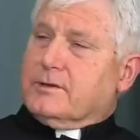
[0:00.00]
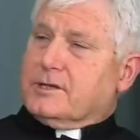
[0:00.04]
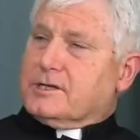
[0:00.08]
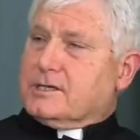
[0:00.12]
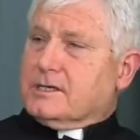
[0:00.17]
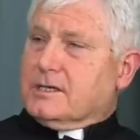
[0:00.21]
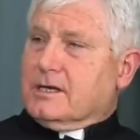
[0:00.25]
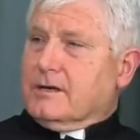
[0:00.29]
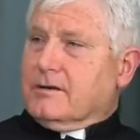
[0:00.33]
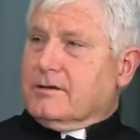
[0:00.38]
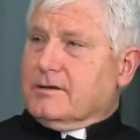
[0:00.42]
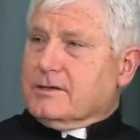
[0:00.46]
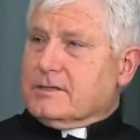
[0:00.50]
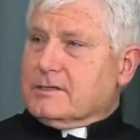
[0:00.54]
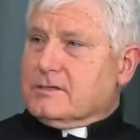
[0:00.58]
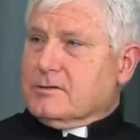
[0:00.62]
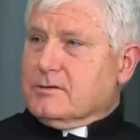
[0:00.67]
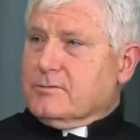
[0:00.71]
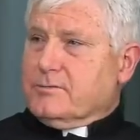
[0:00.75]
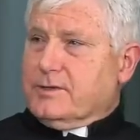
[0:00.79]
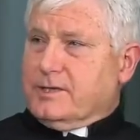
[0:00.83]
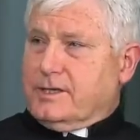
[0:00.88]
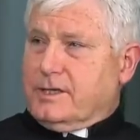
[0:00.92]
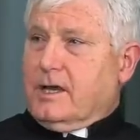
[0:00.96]
missionaries
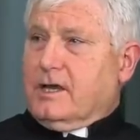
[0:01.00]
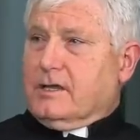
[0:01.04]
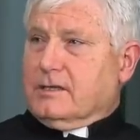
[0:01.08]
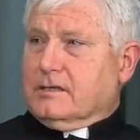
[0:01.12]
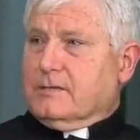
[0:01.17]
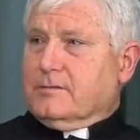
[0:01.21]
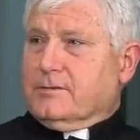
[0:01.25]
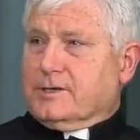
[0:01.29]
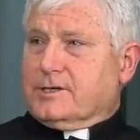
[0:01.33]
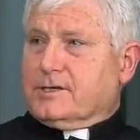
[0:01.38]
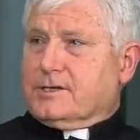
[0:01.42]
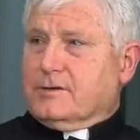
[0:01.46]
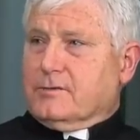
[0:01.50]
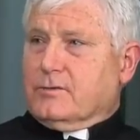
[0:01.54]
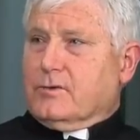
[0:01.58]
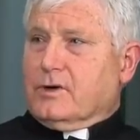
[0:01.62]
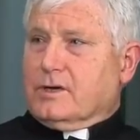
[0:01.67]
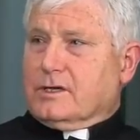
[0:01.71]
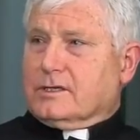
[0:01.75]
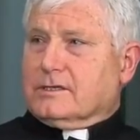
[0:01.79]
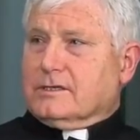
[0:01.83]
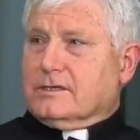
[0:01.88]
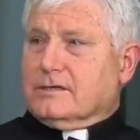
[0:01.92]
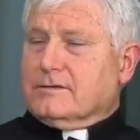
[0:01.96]
who'd begun the mission
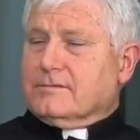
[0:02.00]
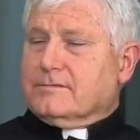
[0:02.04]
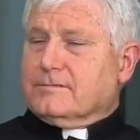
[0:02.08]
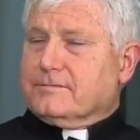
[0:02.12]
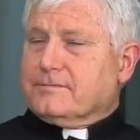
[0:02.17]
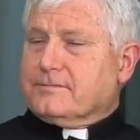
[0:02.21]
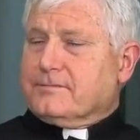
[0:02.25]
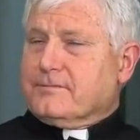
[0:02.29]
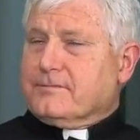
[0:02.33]
work there.